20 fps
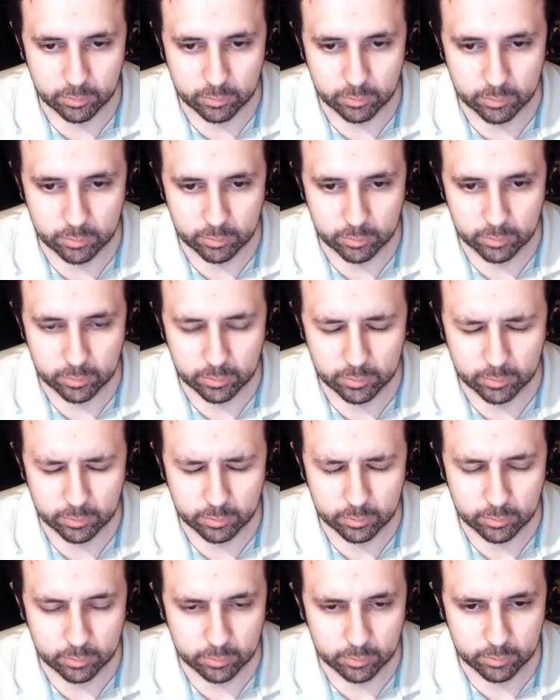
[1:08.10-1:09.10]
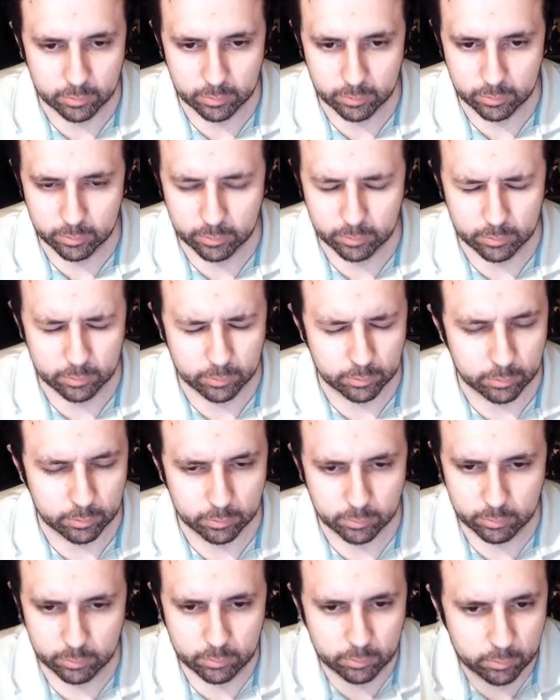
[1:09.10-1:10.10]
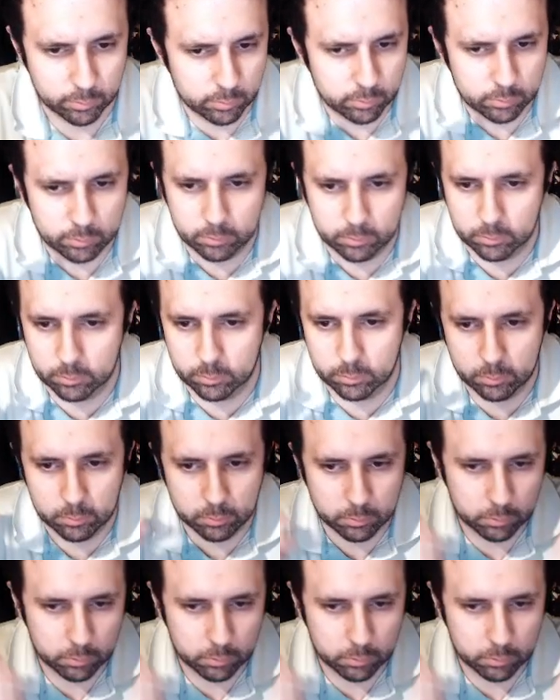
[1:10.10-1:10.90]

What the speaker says: Nobody speaks.